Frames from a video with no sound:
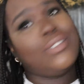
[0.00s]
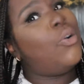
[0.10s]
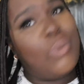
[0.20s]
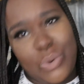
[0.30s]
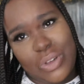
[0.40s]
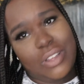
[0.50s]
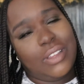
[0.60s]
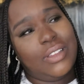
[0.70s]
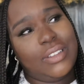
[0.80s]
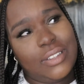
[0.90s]
no more.
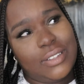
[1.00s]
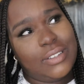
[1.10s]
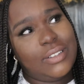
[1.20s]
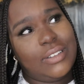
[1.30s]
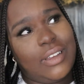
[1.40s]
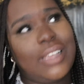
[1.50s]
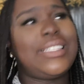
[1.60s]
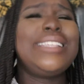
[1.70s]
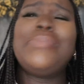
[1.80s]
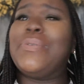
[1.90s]

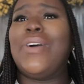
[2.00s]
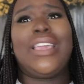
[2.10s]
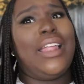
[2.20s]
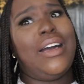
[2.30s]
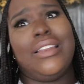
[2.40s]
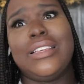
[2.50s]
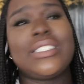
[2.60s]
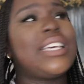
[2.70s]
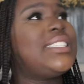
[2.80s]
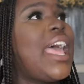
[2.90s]
Because let's be fucking
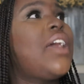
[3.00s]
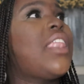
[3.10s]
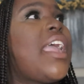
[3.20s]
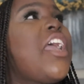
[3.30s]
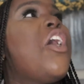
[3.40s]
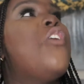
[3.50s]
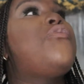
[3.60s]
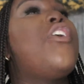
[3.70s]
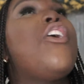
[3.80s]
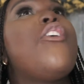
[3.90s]
honest. Because now, like,
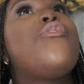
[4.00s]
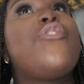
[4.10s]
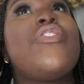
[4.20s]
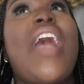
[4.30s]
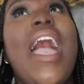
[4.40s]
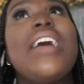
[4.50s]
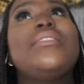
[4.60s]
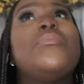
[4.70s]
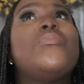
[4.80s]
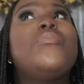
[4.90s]
for
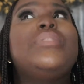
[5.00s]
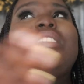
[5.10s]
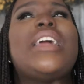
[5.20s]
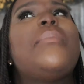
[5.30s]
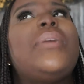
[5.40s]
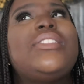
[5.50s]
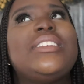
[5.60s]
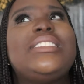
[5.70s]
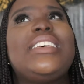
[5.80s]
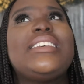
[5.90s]
that
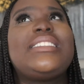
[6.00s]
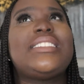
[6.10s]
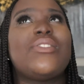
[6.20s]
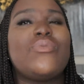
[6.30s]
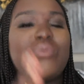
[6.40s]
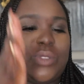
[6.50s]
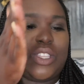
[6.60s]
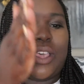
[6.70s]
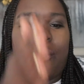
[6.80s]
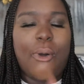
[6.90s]
stepmother
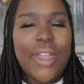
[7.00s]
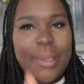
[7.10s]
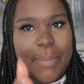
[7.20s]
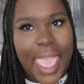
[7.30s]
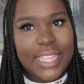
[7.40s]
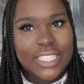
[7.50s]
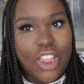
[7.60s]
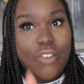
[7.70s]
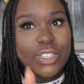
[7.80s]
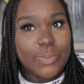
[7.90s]
to
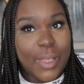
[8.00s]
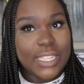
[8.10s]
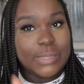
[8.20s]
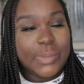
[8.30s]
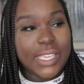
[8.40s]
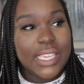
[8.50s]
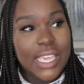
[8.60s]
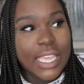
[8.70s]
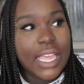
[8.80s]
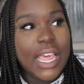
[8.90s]
automatically her response
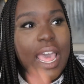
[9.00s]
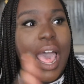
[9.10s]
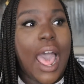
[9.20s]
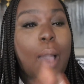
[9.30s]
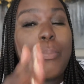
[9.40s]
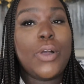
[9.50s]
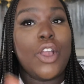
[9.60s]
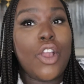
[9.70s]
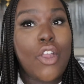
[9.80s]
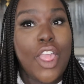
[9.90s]
be, I'll
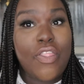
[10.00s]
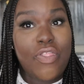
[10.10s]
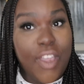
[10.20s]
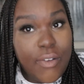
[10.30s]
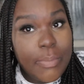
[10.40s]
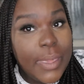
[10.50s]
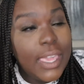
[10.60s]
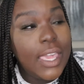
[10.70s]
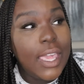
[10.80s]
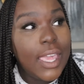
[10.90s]
put her in
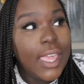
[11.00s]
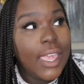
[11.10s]
therapy,